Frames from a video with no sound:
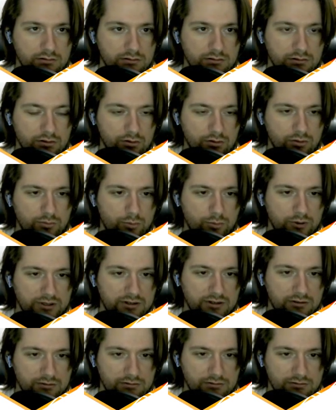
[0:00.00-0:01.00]
No
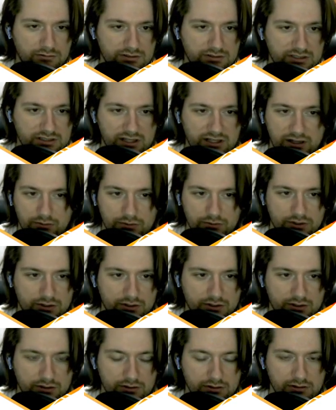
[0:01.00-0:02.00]
bueno, did not work.
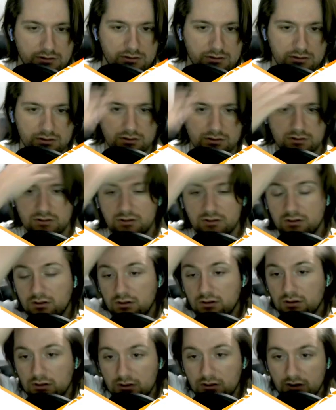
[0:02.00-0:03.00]

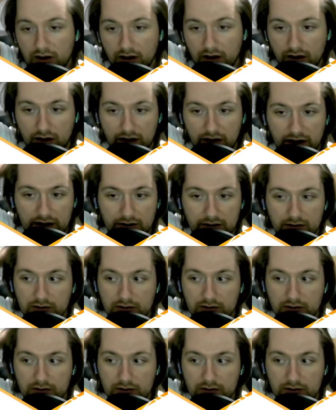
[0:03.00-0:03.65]
All right.